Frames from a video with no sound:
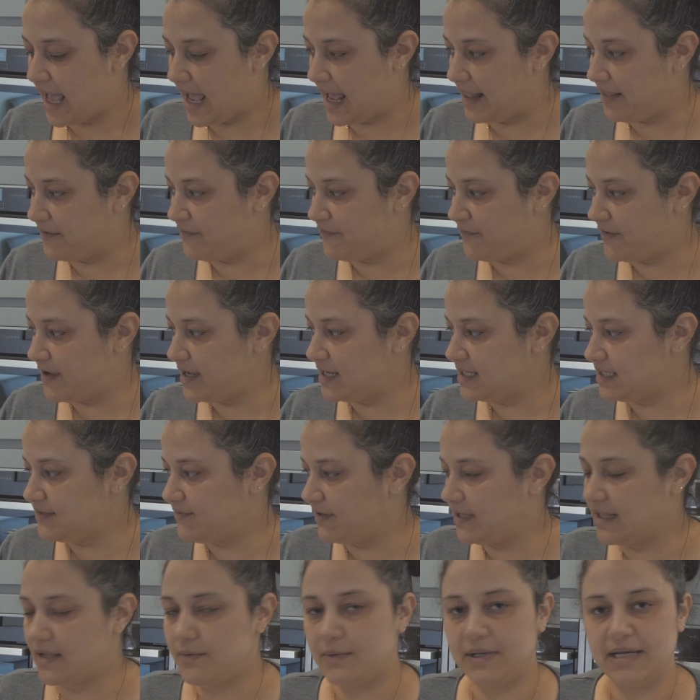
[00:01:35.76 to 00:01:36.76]
And the first
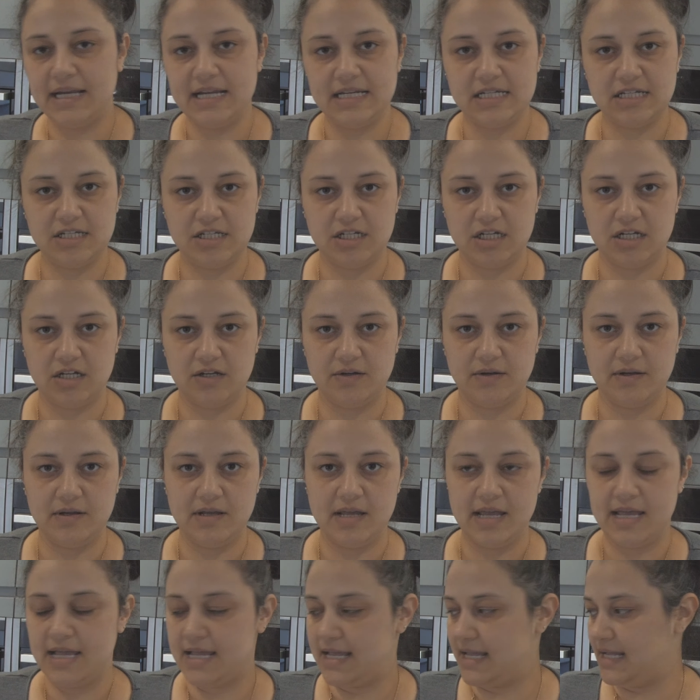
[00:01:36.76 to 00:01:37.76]
thing that we need to do
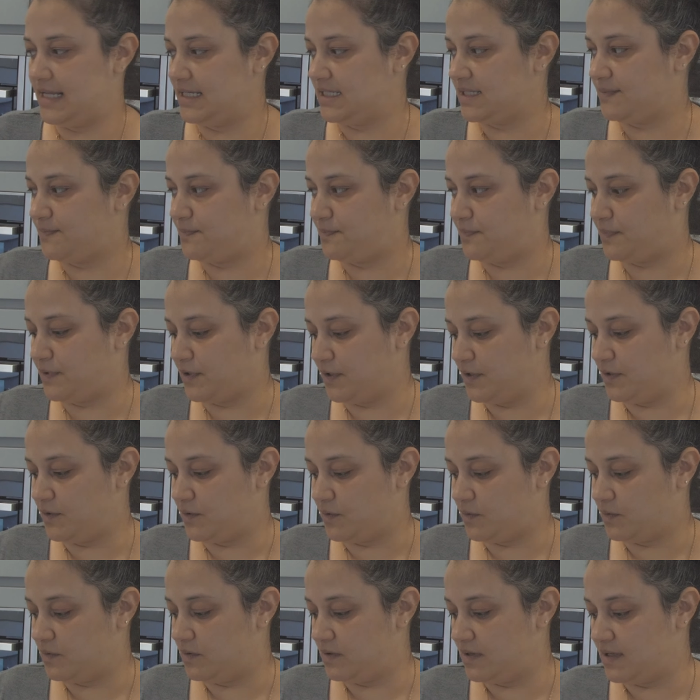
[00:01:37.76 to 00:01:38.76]
is
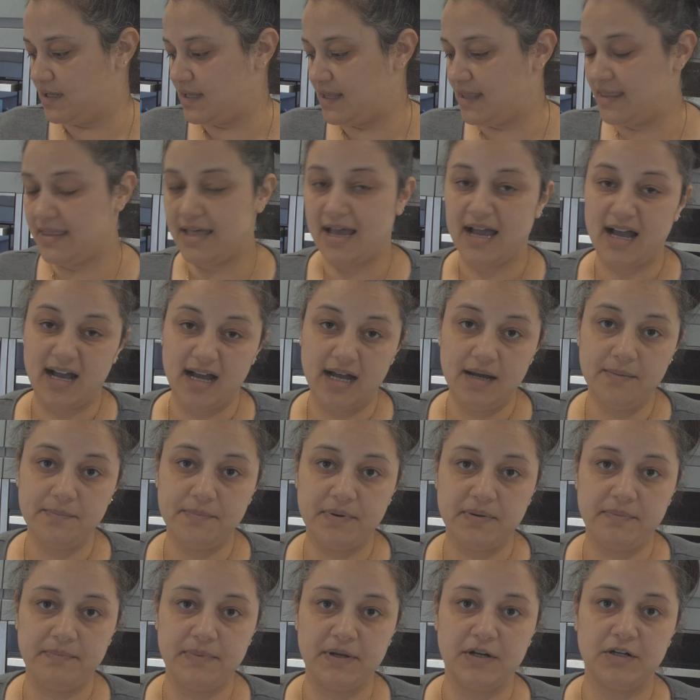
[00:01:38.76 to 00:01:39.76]
boil that up,
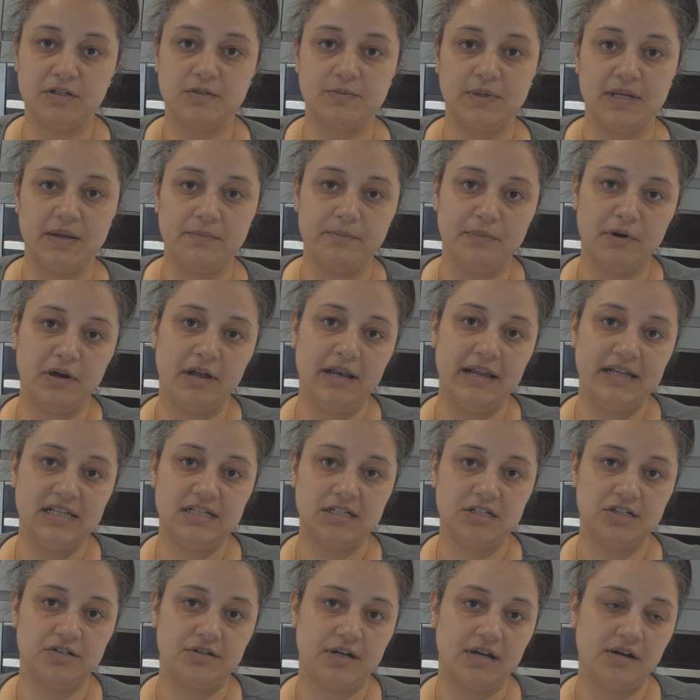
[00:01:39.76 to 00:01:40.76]
because we can boil it
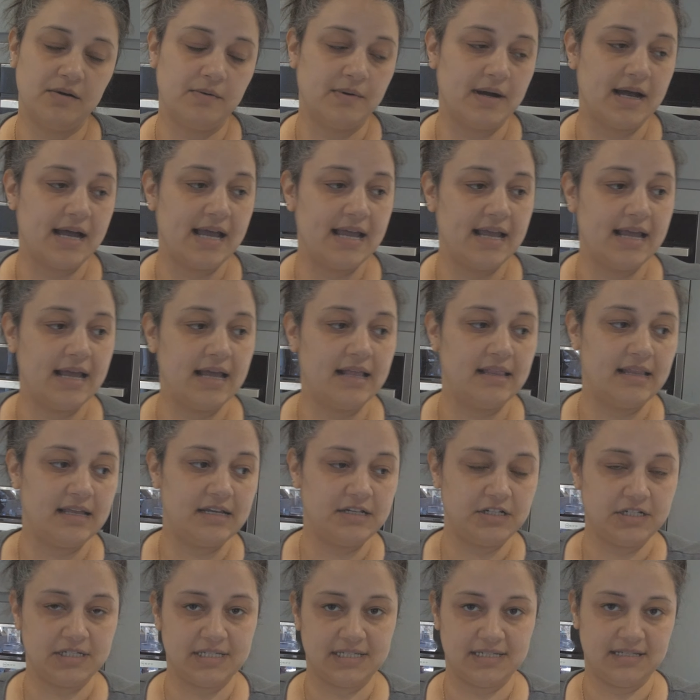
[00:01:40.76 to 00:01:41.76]
straight away and
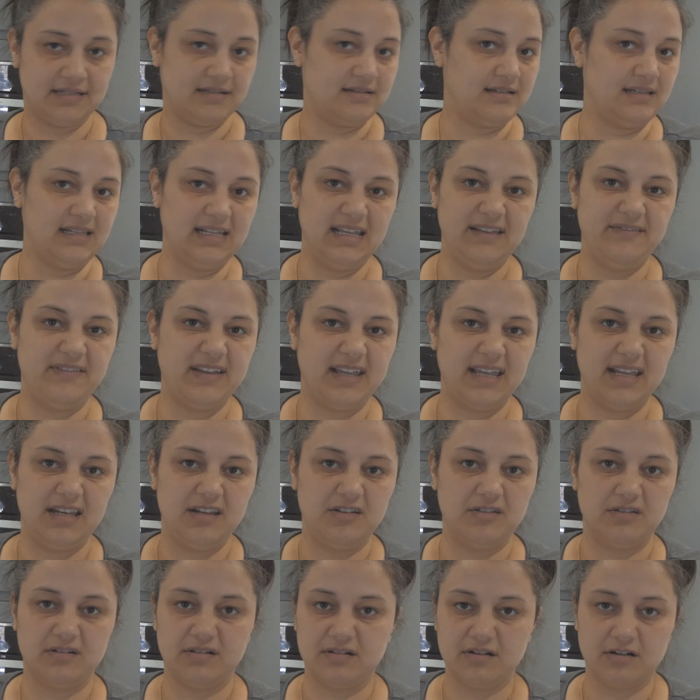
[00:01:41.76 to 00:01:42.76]
then just leave it in
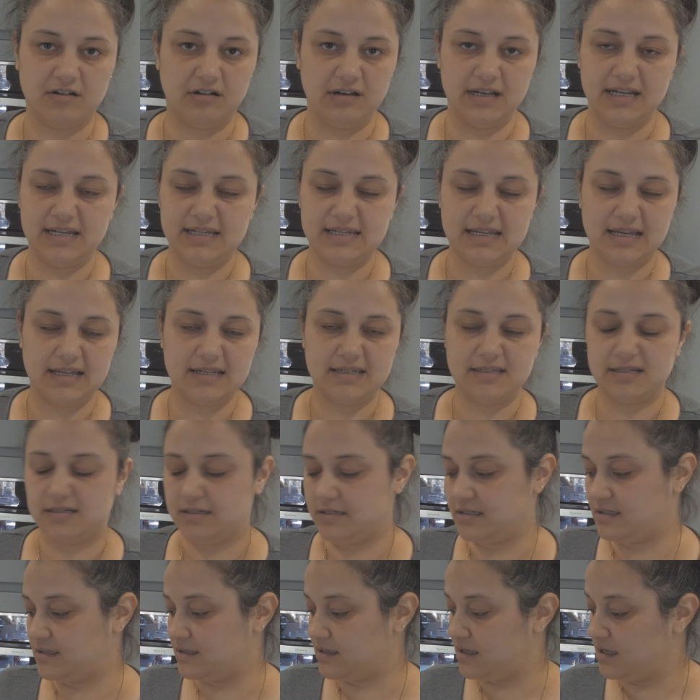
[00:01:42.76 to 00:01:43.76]
your colander
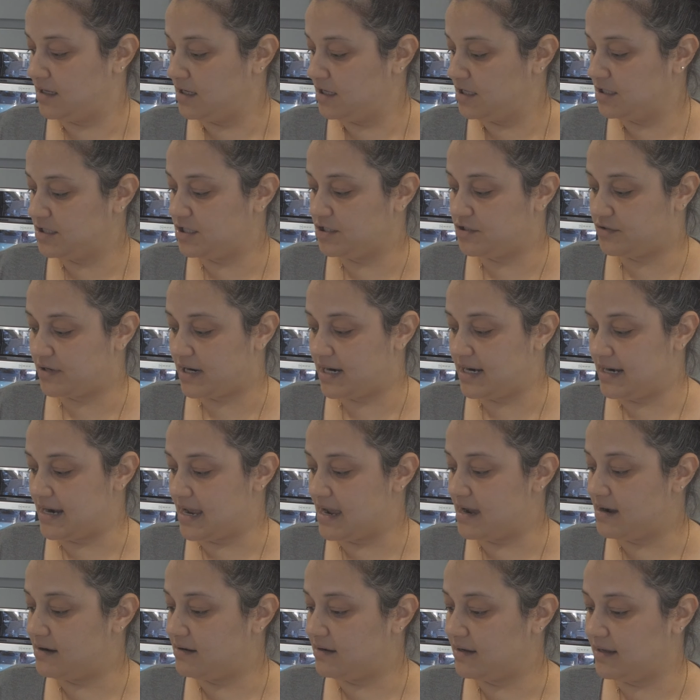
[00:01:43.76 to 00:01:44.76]
to, to drain
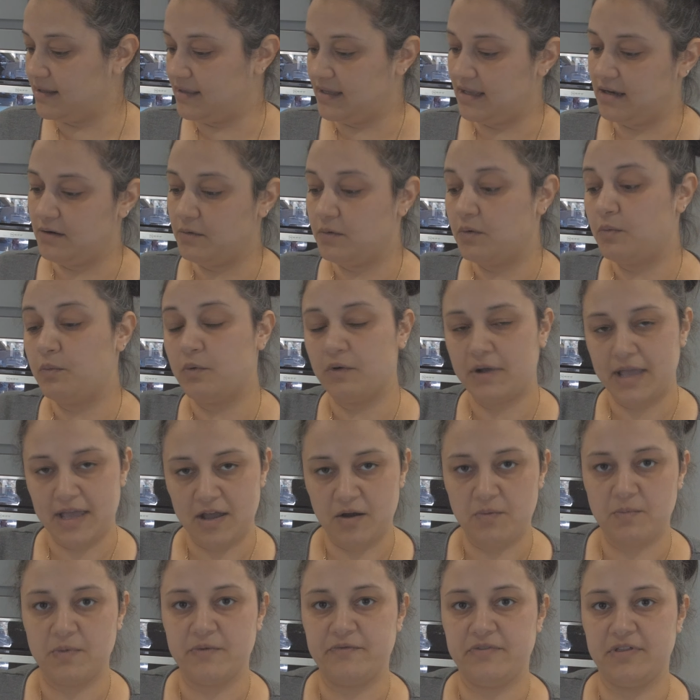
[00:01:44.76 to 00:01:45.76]
out, and then we'll get
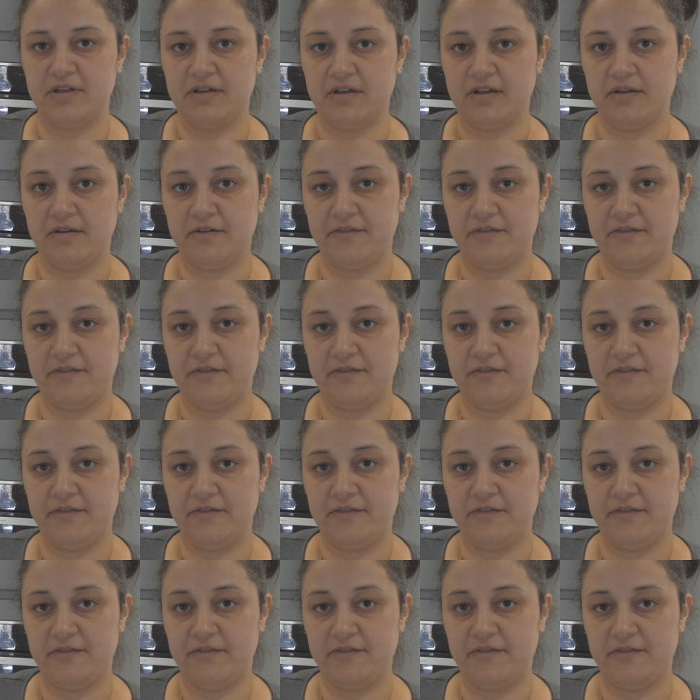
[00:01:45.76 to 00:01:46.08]
on with the